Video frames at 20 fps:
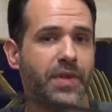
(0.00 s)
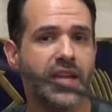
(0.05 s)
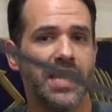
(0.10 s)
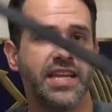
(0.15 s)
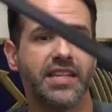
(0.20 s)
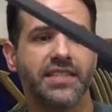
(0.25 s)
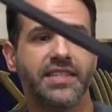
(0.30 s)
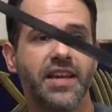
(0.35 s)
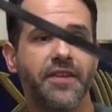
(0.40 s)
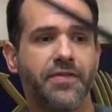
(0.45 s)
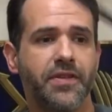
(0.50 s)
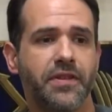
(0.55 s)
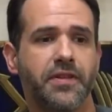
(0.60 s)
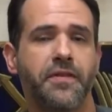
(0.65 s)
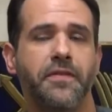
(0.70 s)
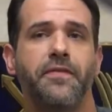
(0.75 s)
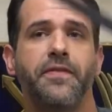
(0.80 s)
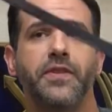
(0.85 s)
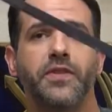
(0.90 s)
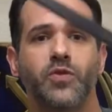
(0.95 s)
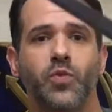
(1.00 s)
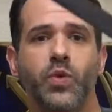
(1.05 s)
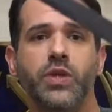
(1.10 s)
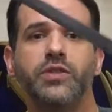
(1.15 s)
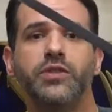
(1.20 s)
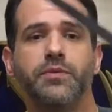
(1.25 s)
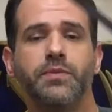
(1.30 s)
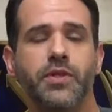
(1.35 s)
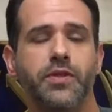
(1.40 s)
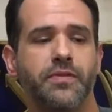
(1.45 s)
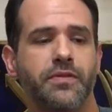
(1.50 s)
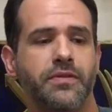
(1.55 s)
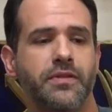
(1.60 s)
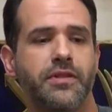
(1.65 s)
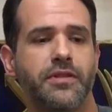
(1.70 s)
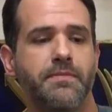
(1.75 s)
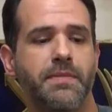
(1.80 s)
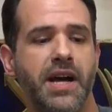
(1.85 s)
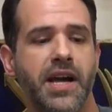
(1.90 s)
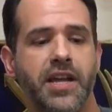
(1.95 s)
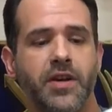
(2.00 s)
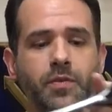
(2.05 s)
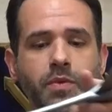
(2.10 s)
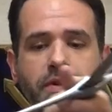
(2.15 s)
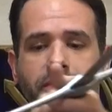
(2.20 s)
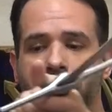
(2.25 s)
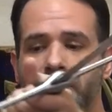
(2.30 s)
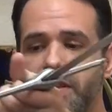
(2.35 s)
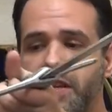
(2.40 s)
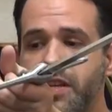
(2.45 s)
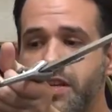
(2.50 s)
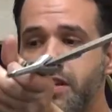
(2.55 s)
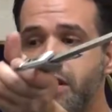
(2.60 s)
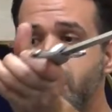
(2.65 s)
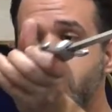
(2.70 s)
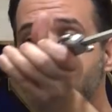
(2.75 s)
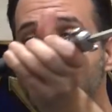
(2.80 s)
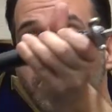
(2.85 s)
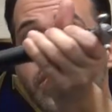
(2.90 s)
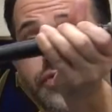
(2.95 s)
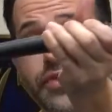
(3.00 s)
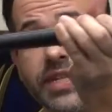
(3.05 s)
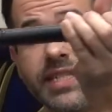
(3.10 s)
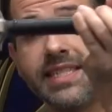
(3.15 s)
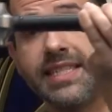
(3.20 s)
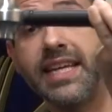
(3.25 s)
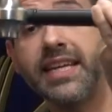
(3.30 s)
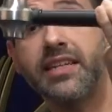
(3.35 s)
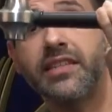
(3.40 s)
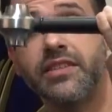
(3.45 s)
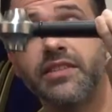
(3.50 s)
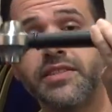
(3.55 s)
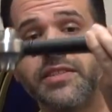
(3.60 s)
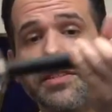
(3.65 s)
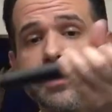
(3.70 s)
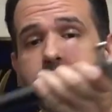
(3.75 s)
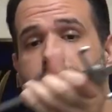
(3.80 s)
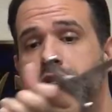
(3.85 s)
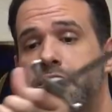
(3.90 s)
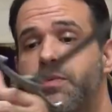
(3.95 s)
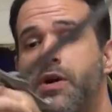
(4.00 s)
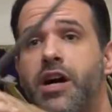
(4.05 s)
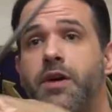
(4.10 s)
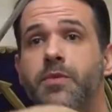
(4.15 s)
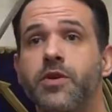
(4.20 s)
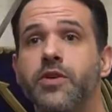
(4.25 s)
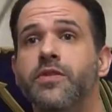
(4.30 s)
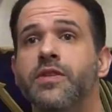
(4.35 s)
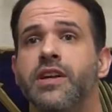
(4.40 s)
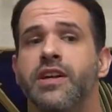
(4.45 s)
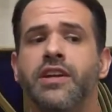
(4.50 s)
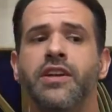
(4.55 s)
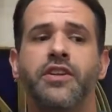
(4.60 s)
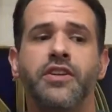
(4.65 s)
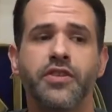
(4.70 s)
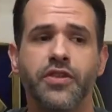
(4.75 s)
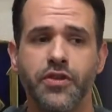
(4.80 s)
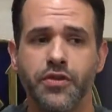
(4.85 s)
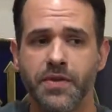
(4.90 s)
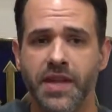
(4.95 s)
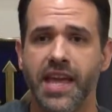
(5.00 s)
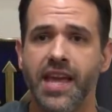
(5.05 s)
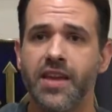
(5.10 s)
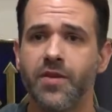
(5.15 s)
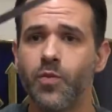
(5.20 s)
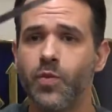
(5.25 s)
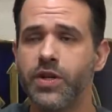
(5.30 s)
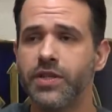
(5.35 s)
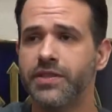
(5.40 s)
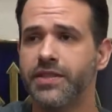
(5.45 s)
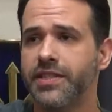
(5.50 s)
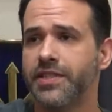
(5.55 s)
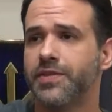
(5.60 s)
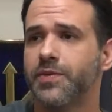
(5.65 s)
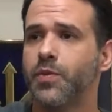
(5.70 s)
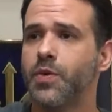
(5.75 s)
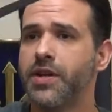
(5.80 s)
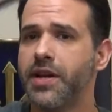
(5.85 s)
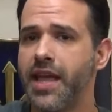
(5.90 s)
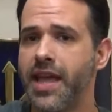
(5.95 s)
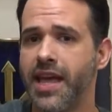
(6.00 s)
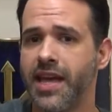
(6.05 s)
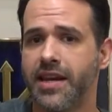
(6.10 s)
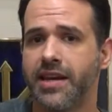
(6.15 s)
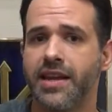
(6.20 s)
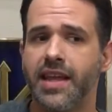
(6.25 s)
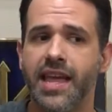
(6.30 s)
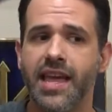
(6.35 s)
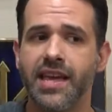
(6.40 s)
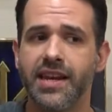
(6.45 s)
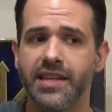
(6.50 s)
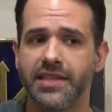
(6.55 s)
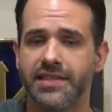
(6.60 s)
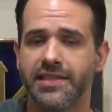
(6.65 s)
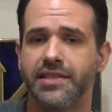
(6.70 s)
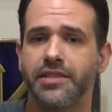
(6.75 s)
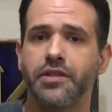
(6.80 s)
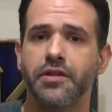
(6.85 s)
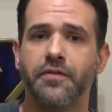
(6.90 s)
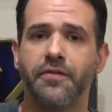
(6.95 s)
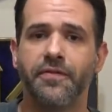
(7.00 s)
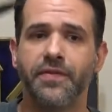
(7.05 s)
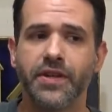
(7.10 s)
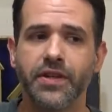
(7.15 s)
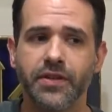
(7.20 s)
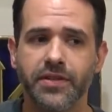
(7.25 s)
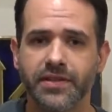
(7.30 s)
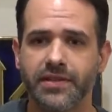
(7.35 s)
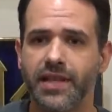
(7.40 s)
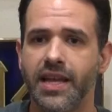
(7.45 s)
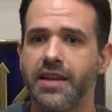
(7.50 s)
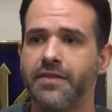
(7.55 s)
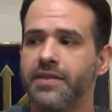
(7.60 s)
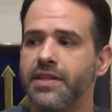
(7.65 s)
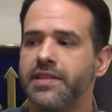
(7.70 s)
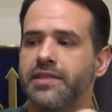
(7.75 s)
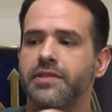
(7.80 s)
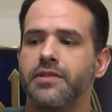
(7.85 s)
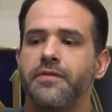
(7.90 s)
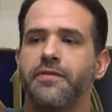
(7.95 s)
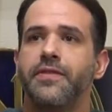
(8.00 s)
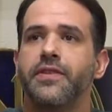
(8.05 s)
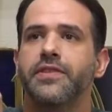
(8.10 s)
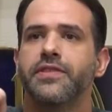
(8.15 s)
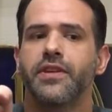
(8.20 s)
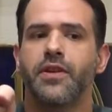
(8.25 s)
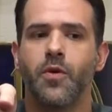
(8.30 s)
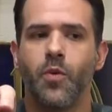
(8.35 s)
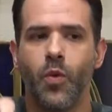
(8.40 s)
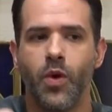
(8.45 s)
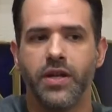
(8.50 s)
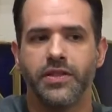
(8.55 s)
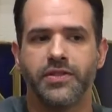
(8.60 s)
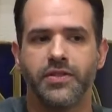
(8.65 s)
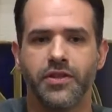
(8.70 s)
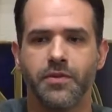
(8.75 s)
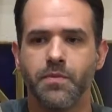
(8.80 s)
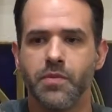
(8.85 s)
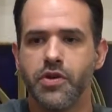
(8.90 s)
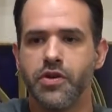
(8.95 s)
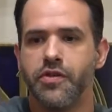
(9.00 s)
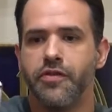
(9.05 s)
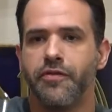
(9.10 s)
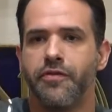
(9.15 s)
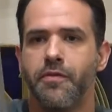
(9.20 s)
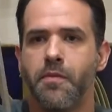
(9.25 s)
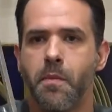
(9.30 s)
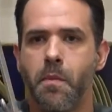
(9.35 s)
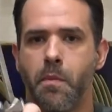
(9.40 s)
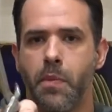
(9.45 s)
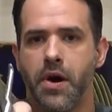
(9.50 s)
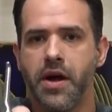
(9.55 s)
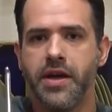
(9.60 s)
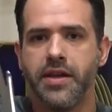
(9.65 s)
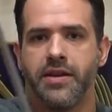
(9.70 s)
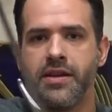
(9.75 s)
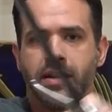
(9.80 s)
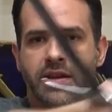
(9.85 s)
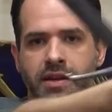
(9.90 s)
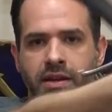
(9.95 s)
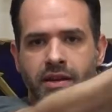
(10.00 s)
it definitely feels wieldable. Combined with the ridiculously huge pommel, you can wield this one hand, and it still feels lightly. It still feels like it wants to move, but